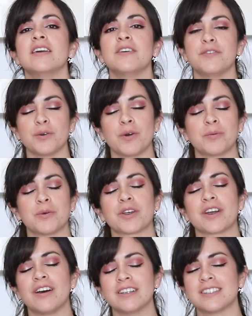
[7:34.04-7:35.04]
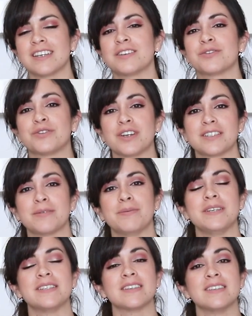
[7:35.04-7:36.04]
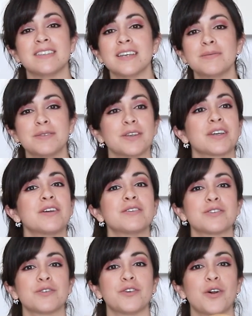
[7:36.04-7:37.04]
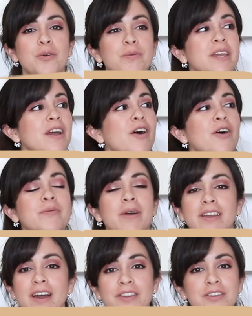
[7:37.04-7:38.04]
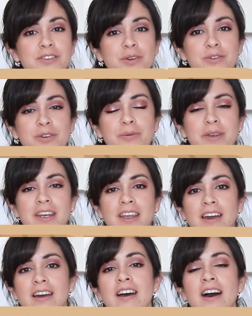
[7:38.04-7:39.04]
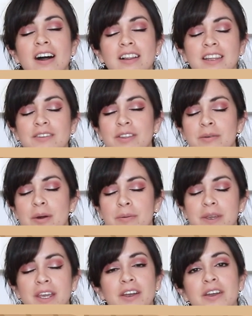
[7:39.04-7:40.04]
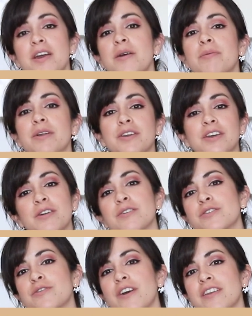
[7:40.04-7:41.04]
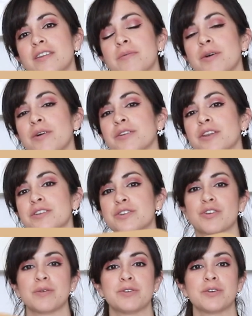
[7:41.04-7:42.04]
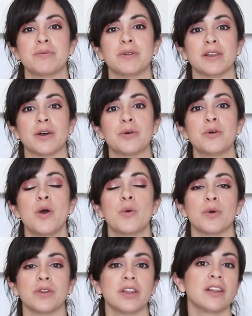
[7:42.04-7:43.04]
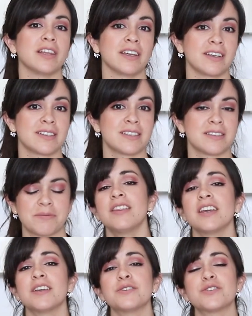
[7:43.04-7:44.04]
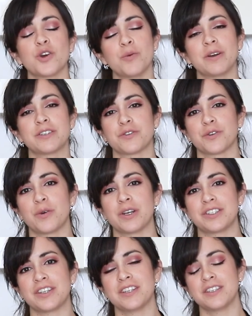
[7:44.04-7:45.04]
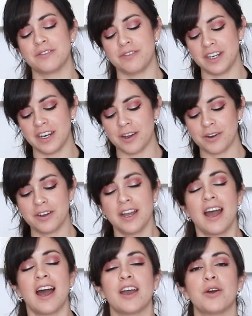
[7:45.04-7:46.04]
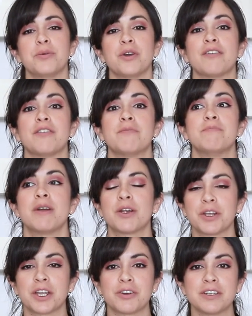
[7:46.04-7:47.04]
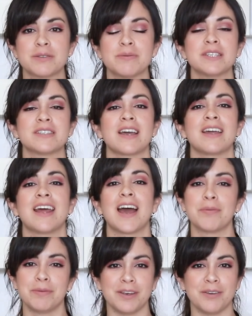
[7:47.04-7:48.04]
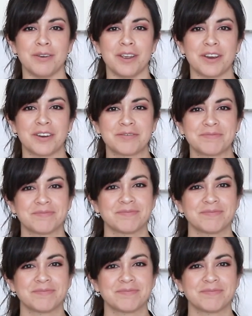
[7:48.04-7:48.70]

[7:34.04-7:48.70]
If you want more content, recipes, and tips, you can also follow me on my other social media. I'll leave them up here, but you can also find them on the description below with the links. Thank you so much for watching this video. I hope you have a Merry Christmas and Happy New Year.